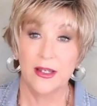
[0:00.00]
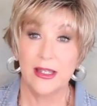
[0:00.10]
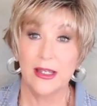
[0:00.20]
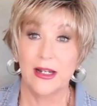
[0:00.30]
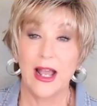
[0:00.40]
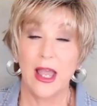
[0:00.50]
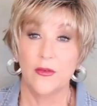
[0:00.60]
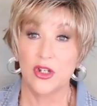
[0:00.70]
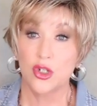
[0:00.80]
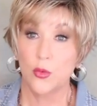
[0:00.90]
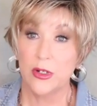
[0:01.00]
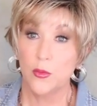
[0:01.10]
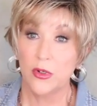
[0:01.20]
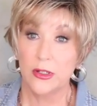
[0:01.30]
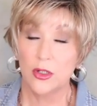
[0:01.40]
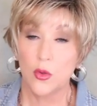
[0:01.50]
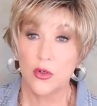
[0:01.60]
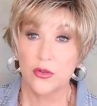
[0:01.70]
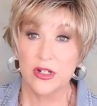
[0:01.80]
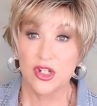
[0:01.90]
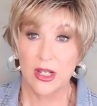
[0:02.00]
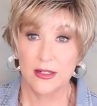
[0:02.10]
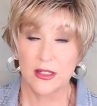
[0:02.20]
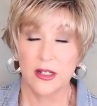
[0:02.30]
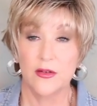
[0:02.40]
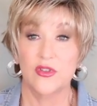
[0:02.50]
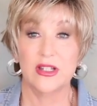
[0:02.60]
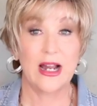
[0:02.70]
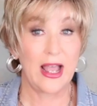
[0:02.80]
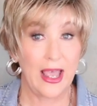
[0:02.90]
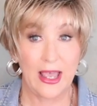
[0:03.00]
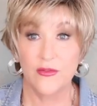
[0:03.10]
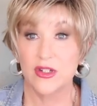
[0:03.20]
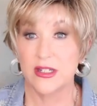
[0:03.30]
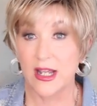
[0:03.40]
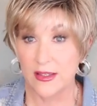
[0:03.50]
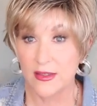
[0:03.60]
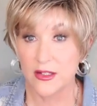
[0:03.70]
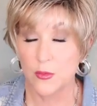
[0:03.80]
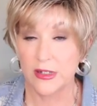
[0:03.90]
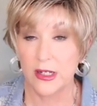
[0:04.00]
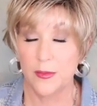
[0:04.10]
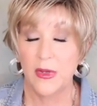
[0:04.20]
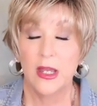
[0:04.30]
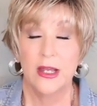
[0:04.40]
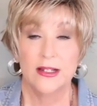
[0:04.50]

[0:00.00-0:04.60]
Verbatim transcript: Again, I have a 21¼ inch head circumference and I have to take this one up.